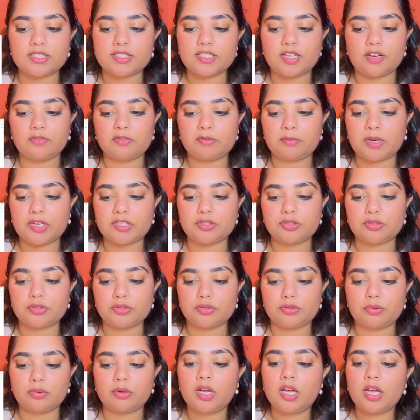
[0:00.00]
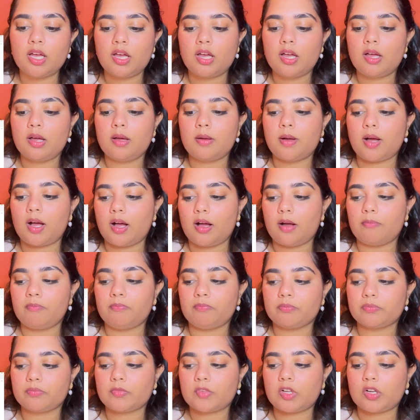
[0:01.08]
stuff in my to-do.
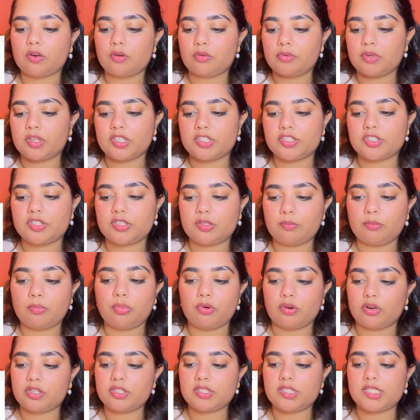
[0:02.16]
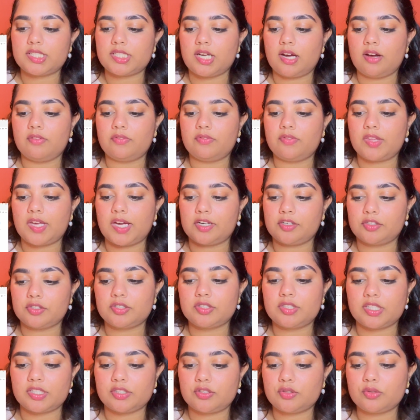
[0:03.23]
Or really just important stuff
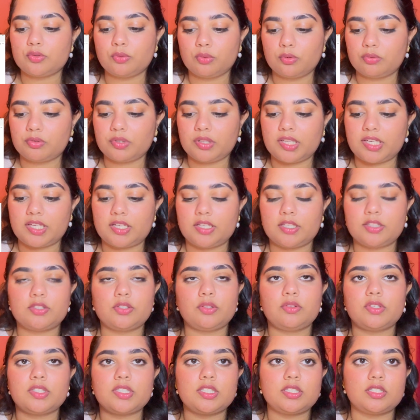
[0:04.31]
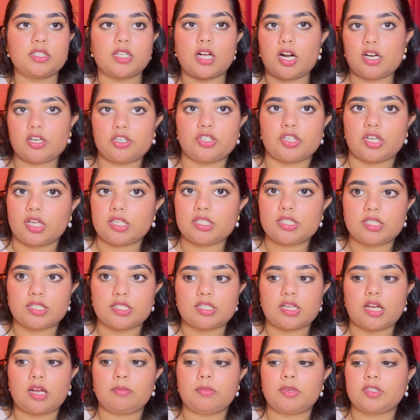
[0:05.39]
that's school related. So this is not just
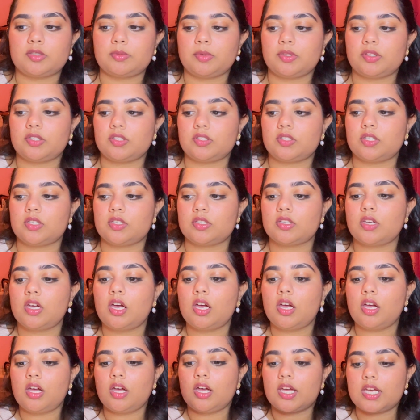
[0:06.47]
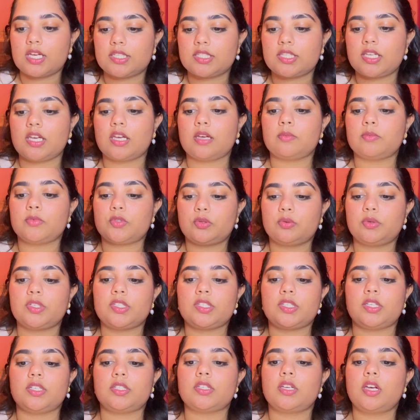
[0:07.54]
assignments, but this is exams,
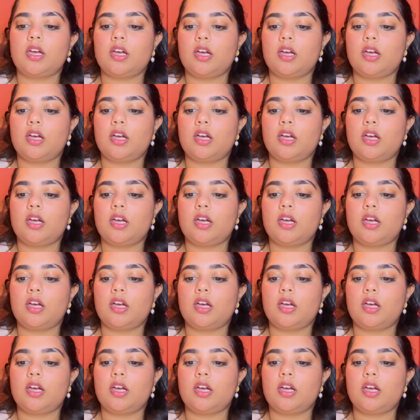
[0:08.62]
quizzes,